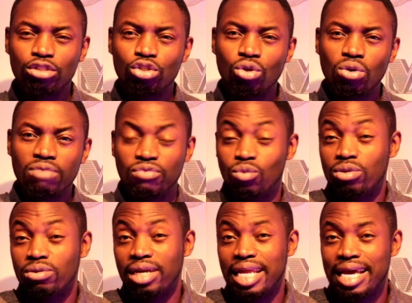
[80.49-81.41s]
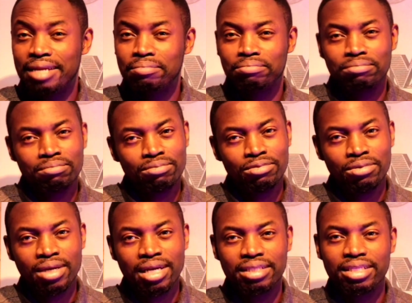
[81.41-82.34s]
So if you want to learn,
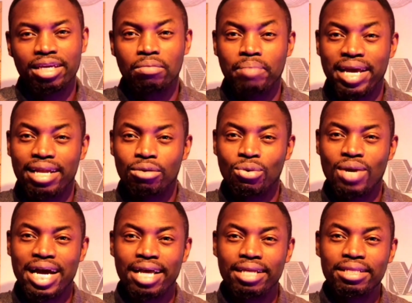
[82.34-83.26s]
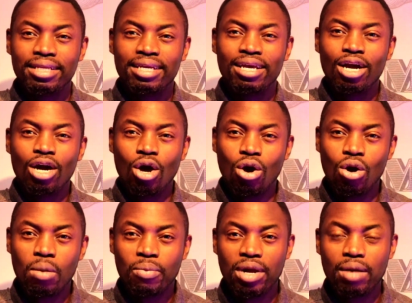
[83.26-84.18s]
you can take a pen and write,
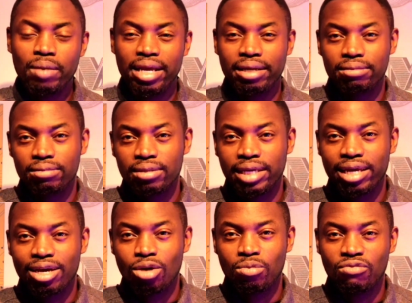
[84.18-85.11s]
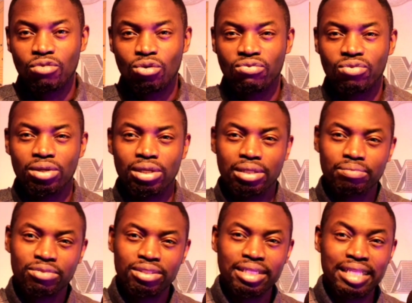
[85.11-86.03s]
or probably get a cup of coffee,
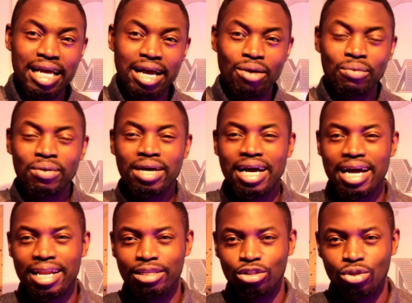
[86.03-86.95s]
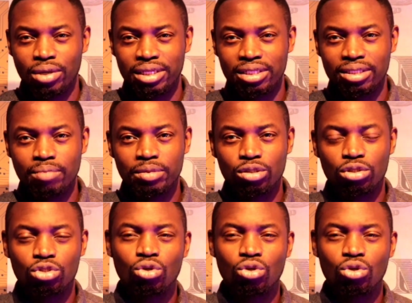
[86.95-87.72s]
sit down, and enjoy this episode.